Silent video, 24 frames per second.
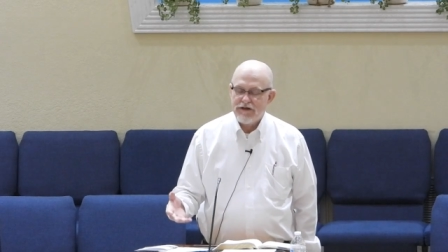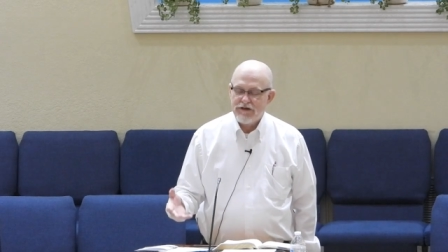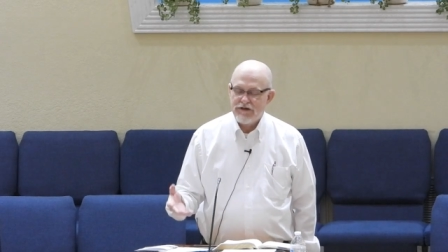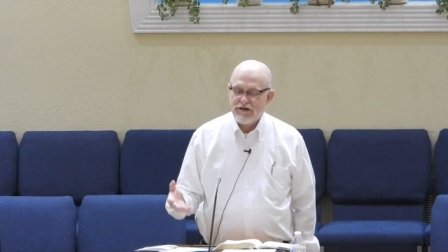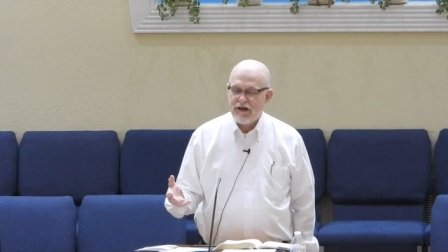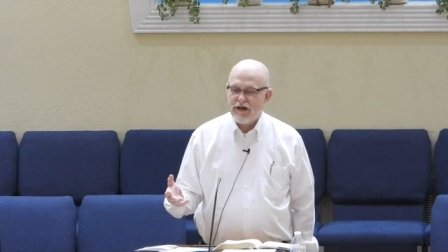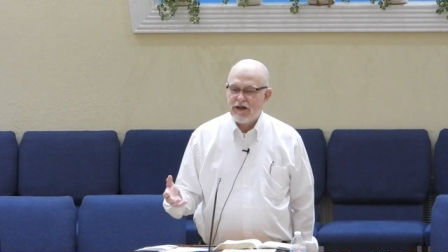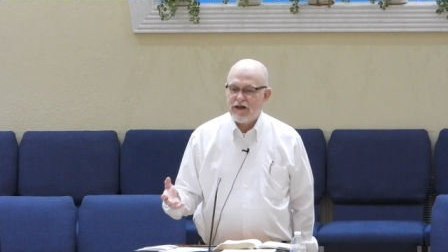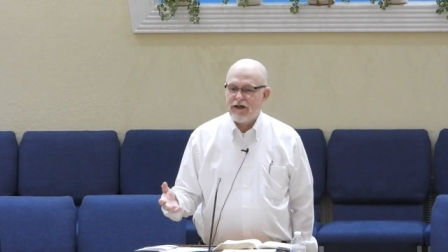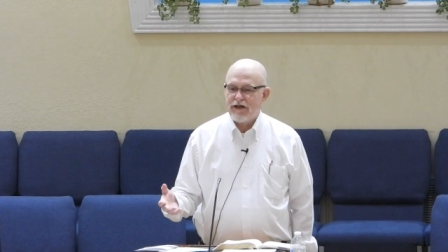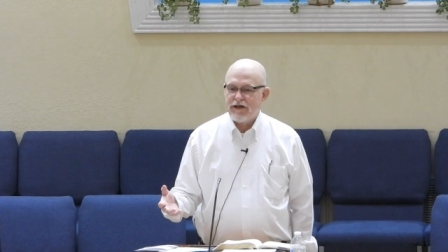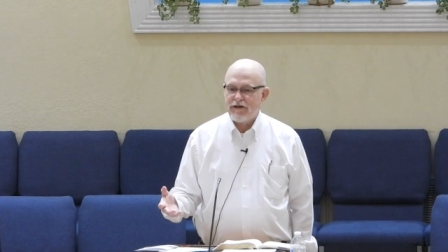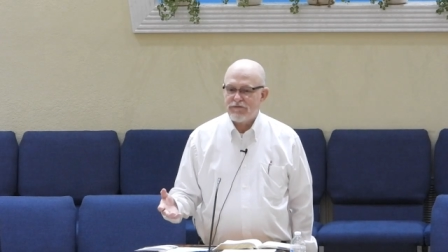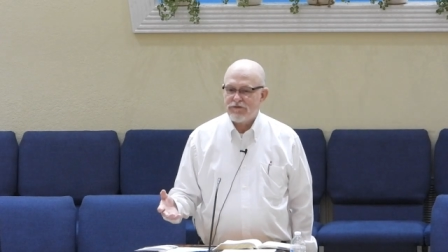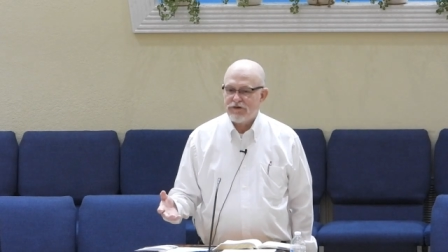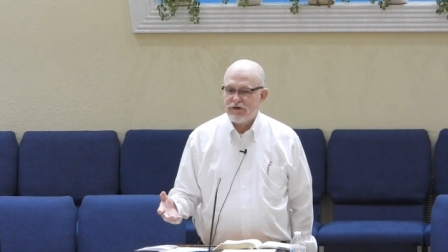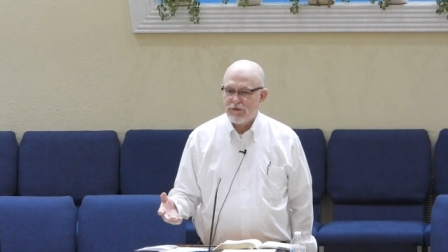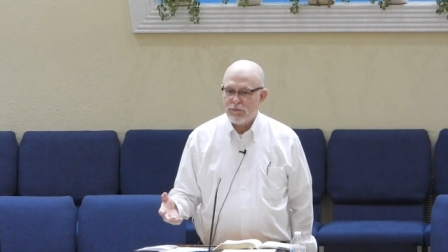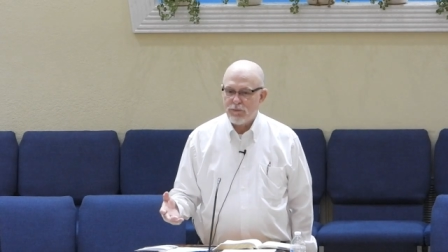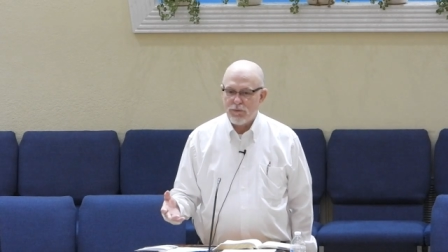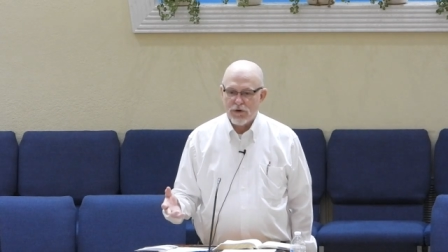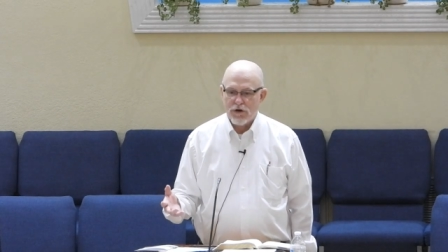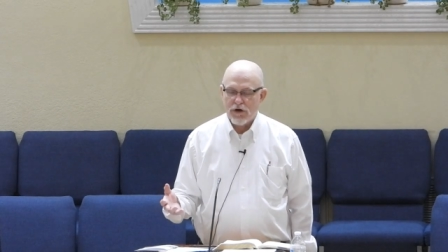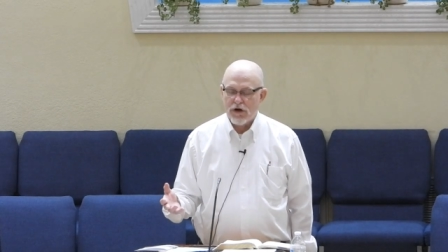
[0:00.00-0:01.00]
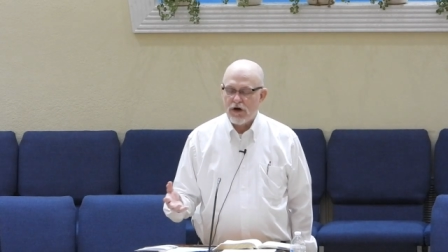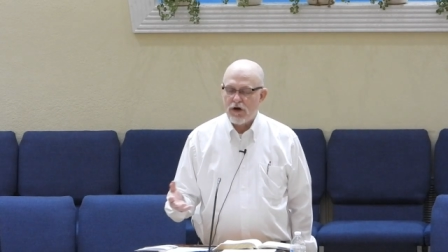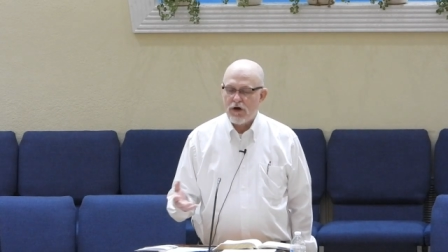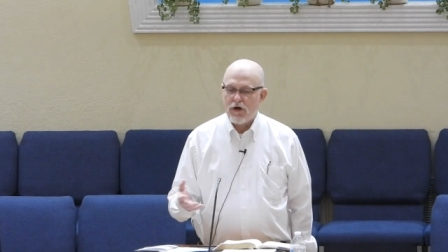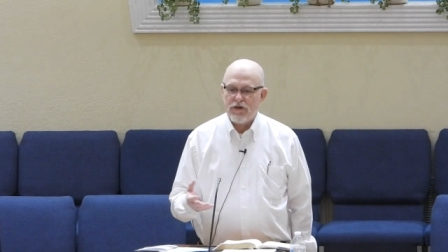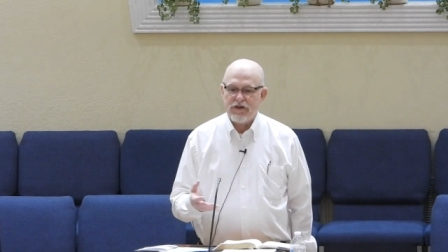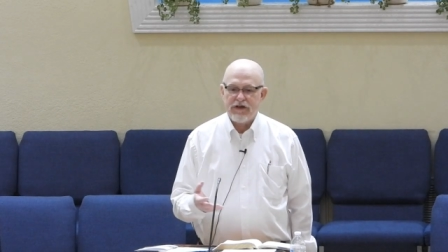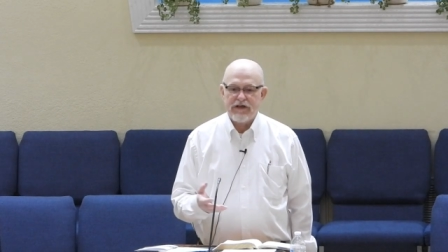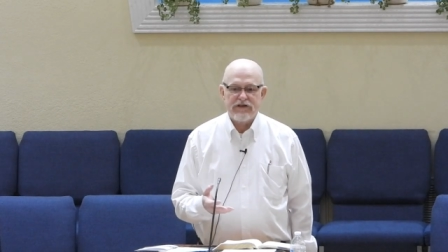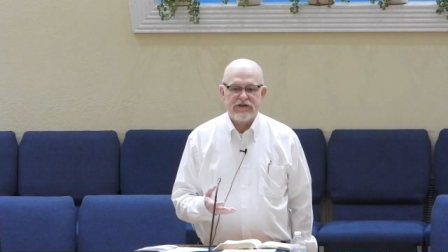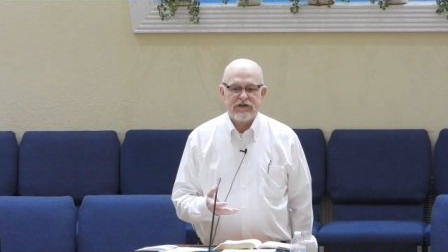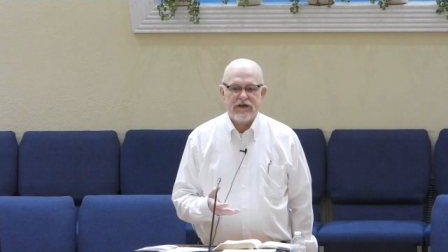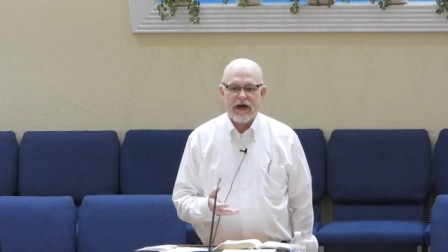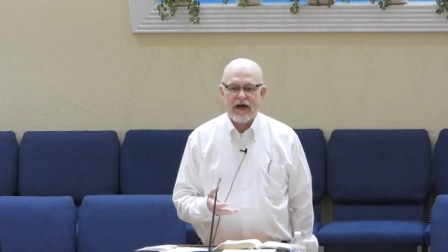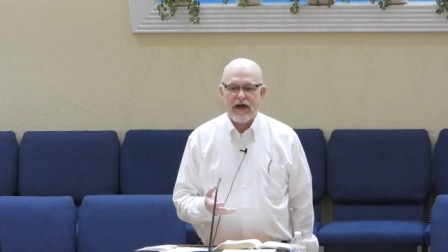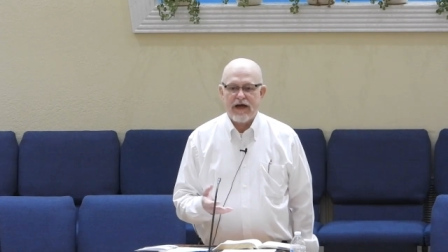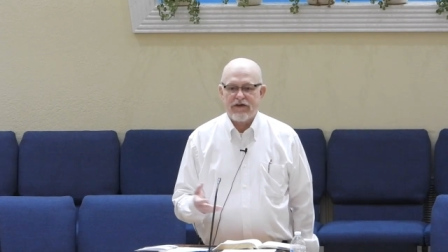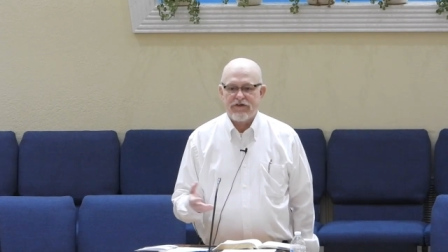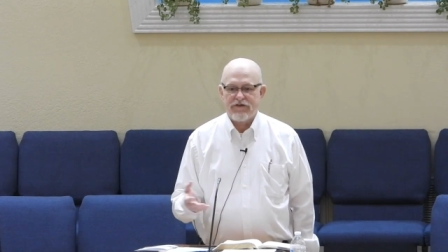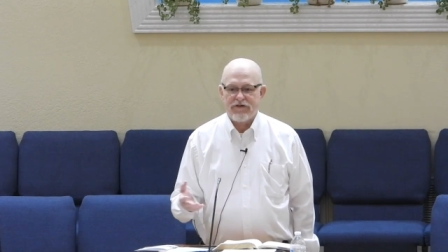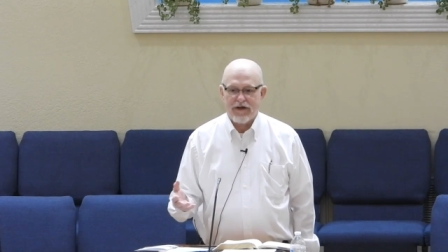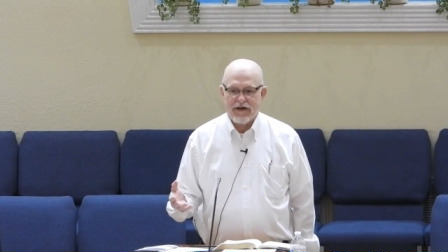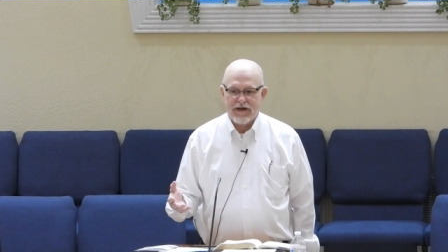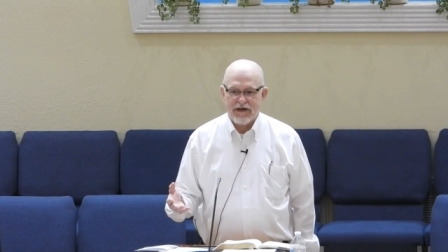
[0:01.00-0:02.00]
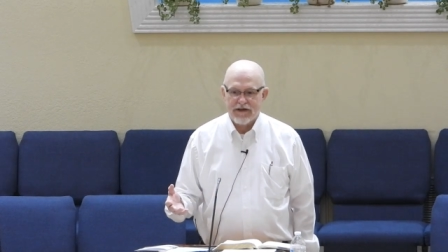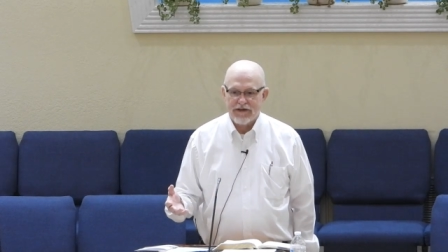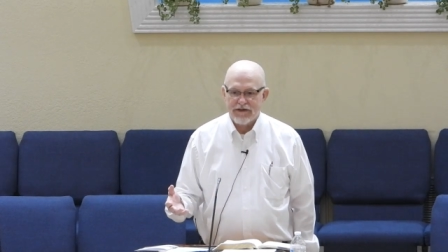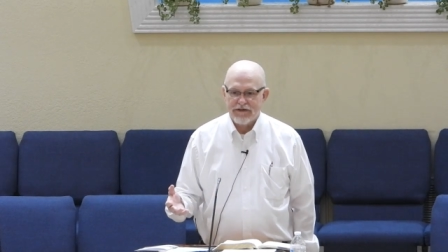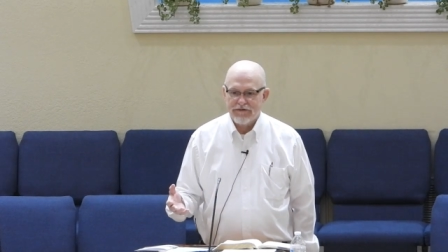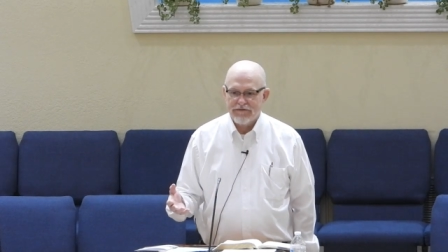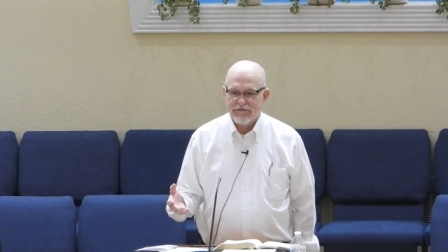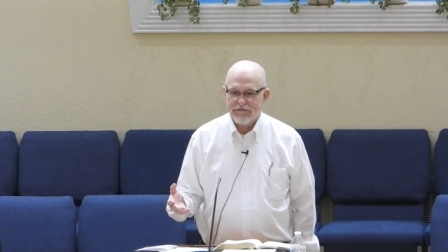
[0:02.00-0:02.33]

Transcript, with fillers: telling him, saying, Where are all these guys at?